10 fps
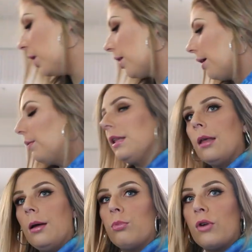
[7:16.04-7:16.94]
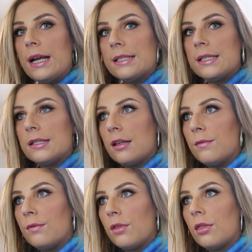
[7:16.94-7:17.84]
where I read the prices
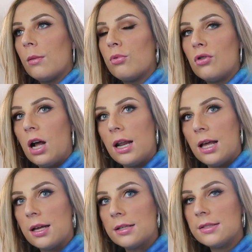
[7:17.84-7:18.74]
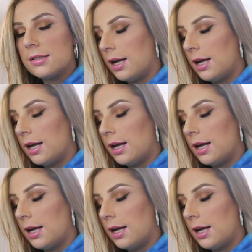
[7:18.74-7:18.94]
of the products.